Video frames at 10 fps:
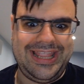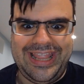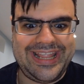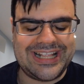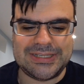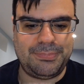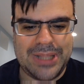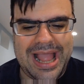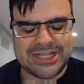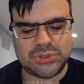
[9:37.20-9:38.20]
He gets a
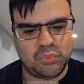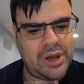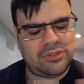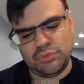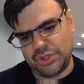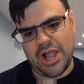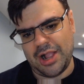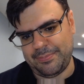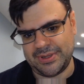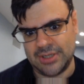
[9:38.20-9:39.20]
blast right through the
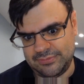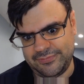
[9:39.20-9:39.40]
cockpit